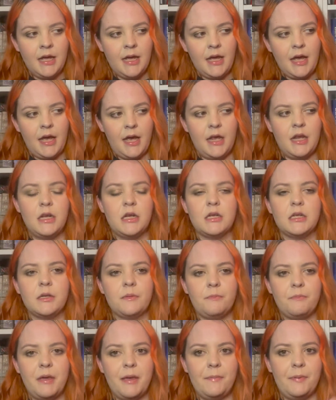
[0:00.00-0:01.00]
and
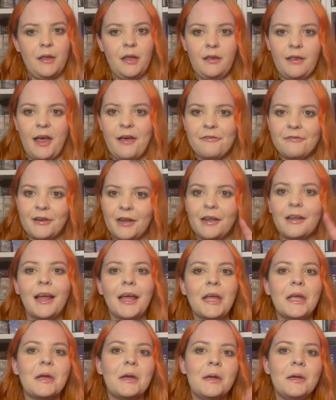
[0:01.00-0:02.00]
people are left in,
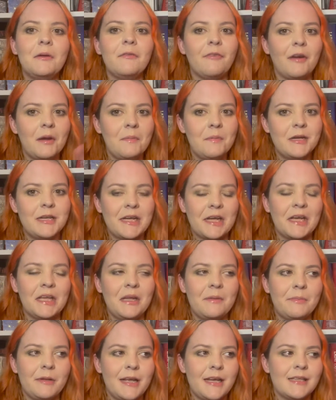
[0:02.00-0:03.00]
like, very
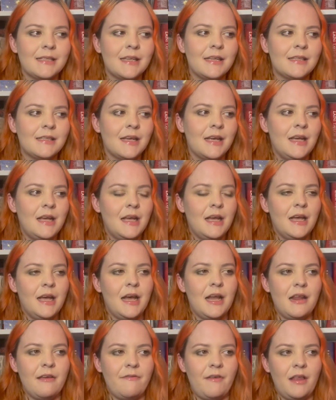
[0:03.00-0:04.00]
particular places.
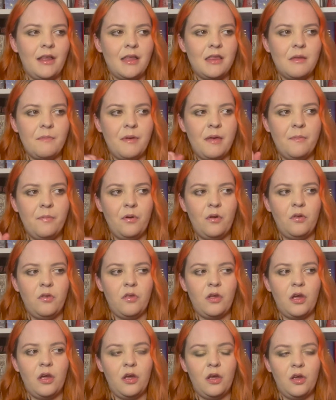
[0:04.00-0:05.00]
And it felt like the people
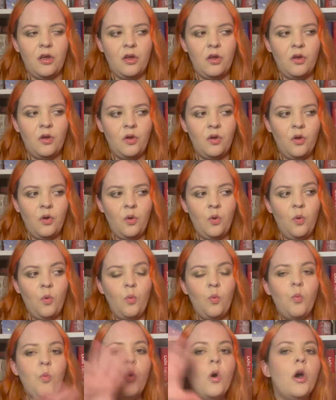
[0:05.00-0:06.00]
that
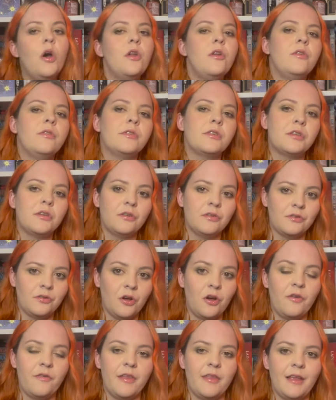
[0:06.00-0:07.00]
weren't
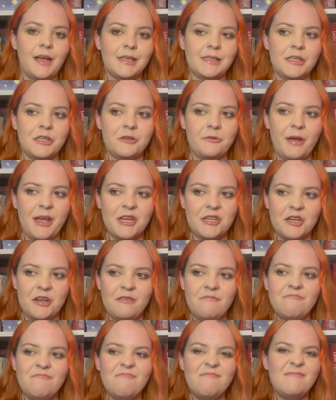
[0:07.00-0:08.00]
sort of in that
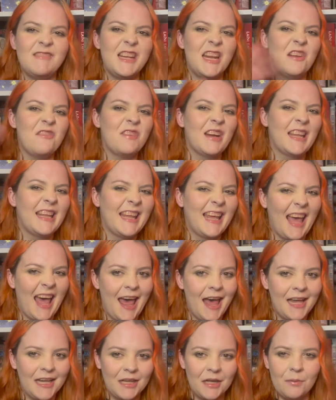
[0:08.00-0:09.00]
situation didn't really
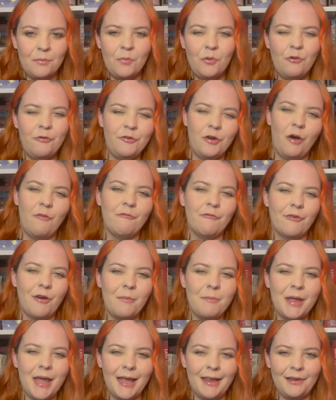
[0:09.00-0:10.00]
care and moved on
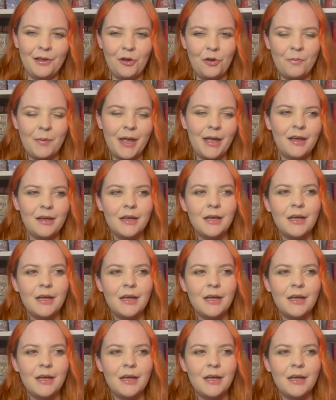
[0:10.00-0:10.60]
from it a little bit.